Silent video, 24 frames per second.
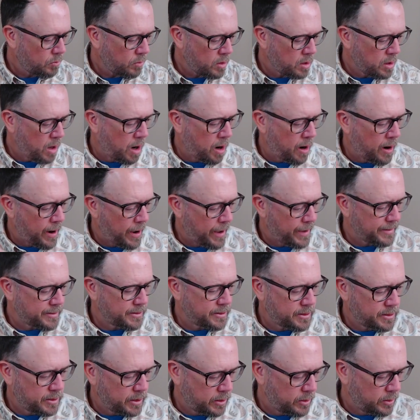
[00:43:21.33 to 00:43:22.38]
All right,
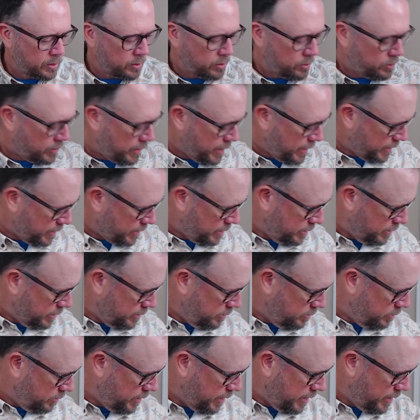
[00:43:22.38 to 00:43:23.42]
so that can
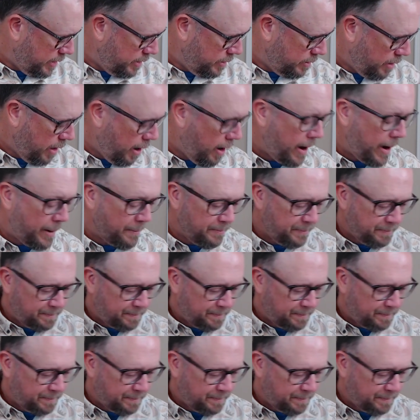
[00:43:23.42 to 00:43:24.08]
go there. All right.